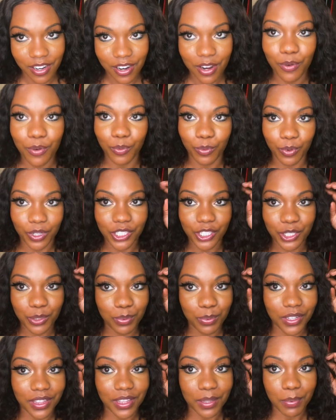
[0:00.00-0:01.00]
Once you
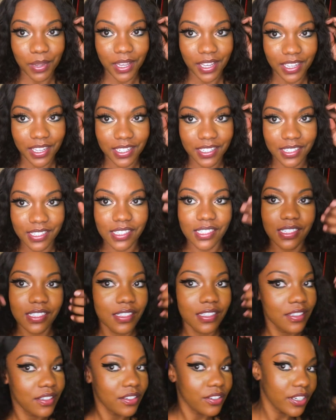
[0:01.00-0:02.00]
put the pins,
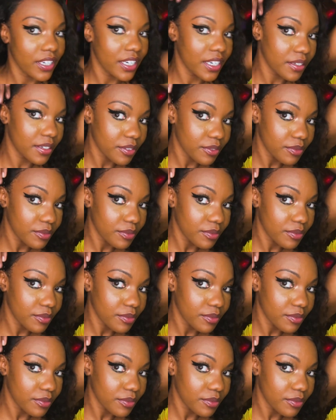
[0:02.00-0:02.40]
right,